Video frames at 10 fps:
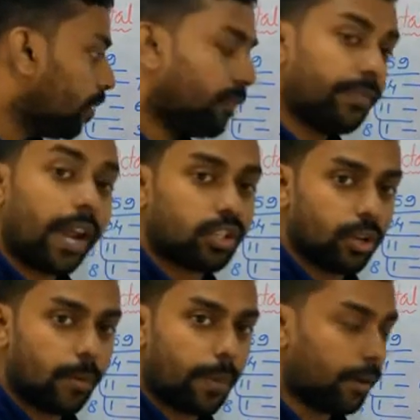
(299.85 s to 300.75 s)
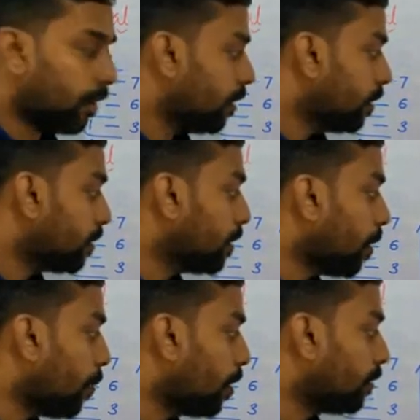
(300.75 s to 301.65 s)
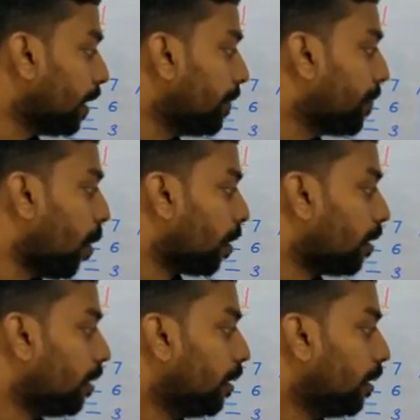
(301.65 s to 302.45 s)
fractional part. 0.34.